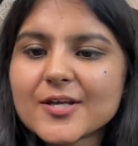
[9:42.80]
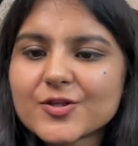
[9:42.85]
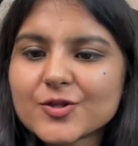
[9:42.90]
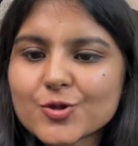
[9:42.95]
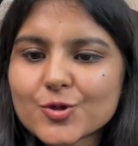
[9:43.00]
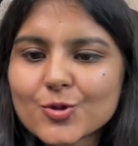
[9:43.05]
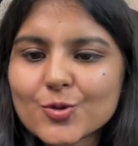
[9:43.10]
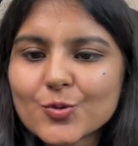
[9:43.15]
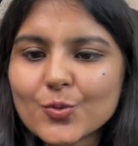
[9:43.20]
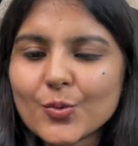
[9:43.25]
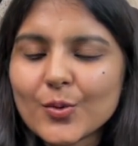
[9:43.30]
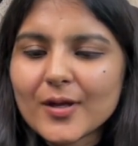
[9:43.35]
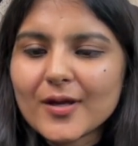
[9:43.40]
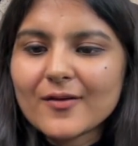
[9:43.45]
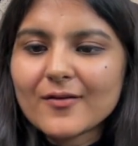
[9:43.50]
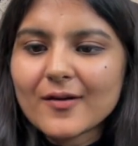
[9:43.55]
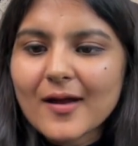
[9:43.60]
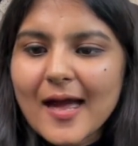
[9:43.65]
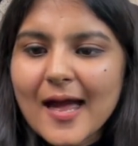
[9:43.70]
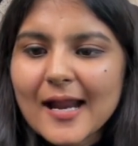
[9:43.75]
true,
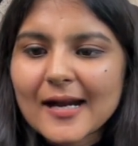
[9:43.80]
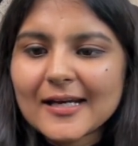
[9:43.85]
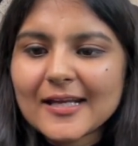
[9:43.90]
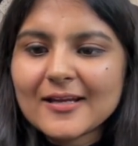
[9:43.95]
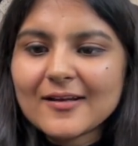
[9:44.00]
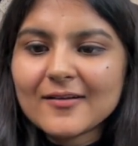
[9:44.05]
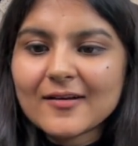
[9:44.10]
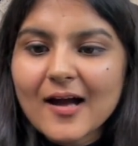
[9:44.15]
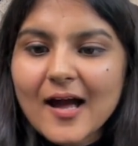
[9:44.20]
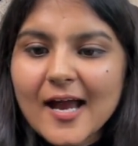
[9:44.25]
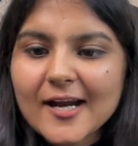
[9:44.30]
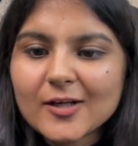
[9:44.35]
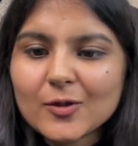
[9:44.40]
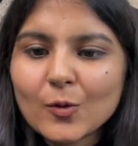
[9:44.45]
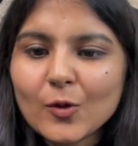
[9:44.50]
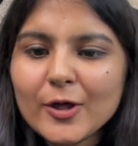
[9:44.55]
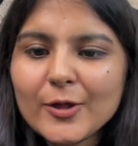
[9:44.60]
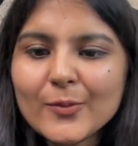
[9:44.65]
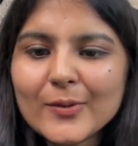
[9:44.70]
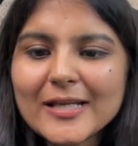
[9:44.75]
and I
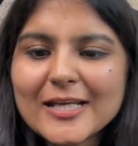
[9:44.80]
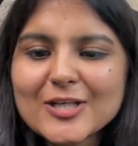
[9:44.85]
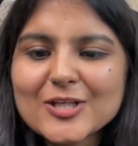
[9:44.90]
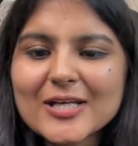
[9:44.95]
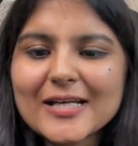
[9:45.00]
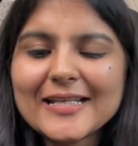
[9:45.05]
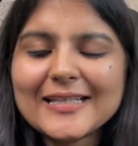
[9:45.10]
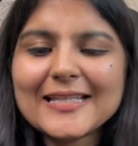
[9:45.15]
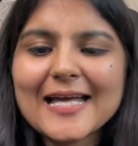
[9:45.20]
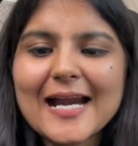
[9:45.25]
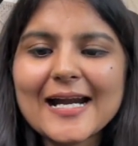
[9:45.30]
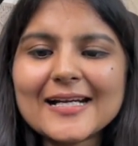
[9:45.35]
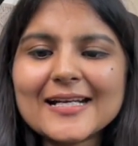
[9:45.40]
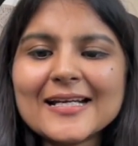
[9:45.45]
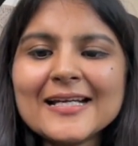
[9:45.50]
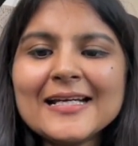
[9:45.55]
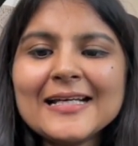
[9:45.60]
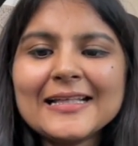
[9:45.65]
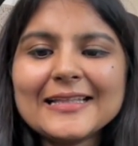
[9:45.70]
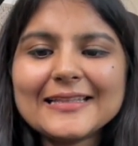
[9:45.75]
told you initially that
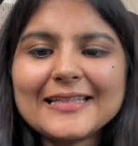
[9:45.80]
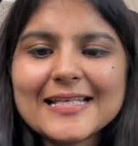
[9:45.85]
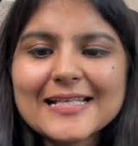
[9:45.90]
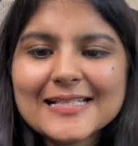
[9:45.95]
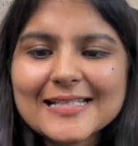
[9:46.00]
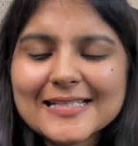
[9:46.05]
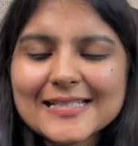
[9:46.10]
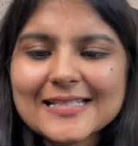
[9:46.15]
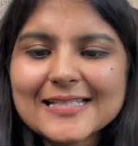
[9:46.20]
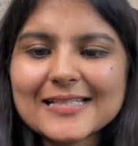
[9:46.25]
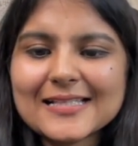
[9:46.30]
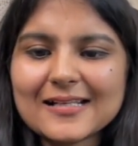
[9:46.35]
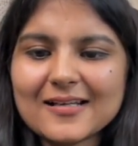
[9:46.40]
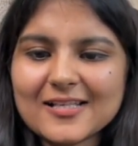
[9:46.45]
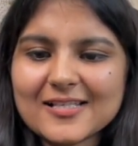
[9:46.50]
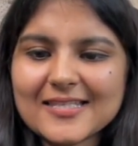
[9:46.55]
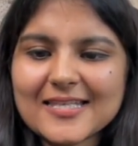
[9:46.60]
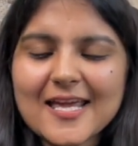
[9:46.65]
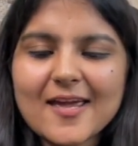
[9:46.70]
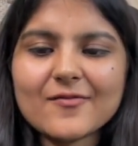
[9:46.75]
this
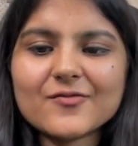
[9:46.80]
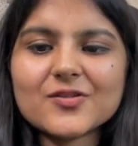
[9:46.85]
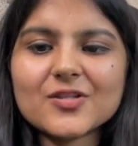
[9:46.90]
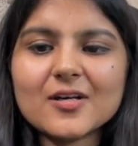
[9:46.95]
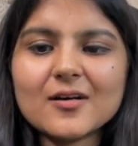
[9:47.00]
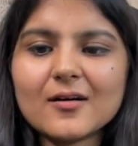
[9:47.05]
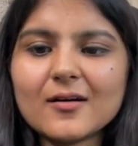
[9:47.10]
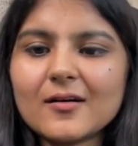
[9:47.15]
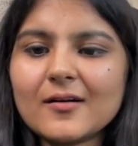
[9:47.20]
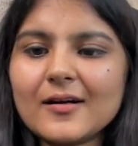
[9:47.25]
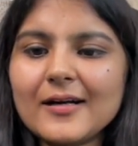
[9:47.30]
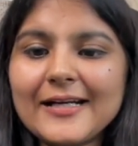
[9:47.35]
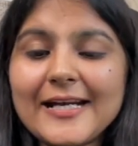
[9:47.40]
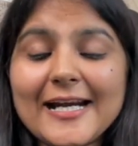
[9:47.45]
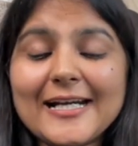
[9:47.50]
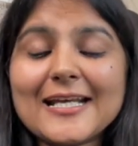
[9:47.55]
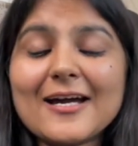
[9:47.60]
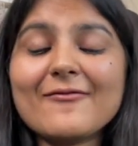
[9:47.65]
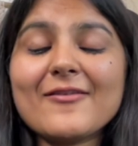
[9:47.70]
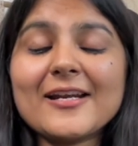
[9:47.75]
saves the
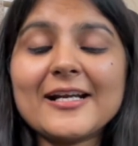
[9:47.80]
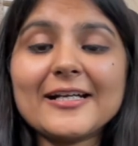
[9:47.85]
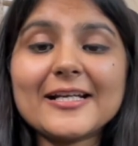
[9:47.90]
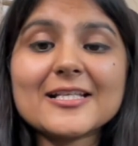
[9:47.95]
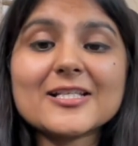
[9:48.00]
data when it is